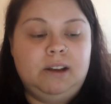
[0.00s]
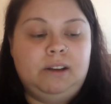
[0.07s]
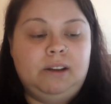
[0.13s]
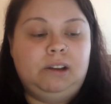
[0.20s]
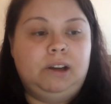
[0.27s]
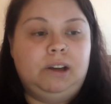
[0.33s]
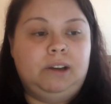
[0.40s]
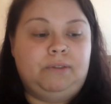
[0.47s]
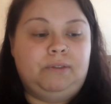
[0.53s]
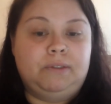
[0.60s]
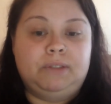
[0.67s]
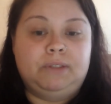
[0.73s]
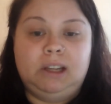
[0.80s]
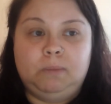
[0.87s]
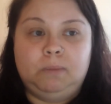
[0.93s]
You get
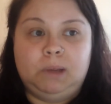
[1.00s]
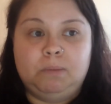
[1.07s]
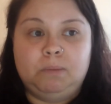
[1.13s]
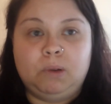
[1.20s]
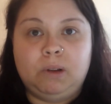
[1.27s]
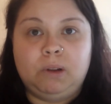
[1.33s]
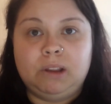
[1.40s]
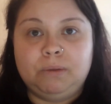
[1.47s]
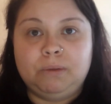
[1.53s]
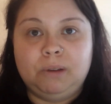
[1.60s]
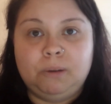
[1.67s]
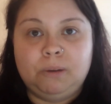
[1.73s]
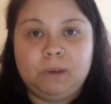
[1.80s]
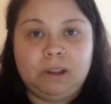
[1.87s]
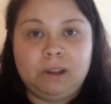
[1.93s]
15 people in the
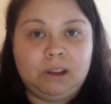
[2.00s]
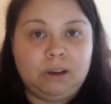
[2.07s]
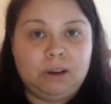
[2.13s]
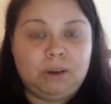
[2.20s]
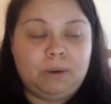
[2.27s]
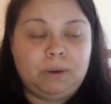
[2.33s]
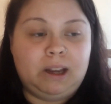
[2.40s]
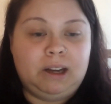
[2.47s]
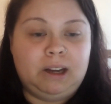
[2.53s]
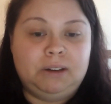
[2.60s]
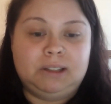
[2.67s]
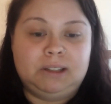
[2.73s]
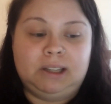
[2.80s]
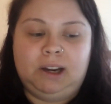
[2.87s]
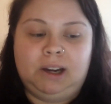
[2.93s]
room with you and you
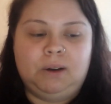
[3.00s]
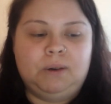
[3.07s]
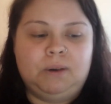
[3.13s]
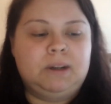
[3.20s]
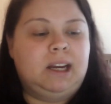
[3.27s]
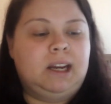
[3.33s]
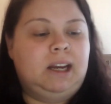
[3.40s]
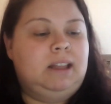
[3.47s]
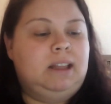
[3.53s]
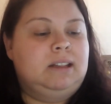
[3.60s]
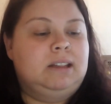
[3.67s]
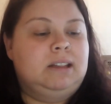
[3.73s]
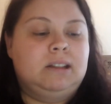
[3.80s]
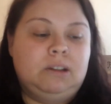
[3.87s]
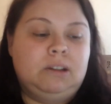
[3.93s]
say, okay,
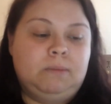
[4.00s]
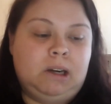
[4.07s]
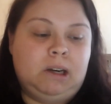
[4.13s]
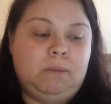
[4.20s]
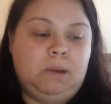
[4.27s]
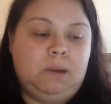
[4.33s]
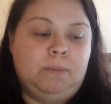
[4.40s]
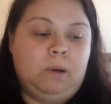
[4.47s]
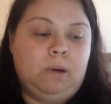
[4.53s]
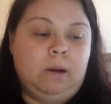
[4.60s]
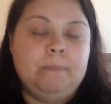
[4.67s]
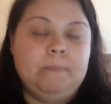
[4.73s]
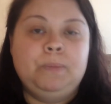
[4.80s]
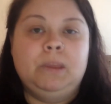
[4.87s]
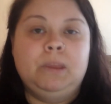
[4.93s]
this is too many people,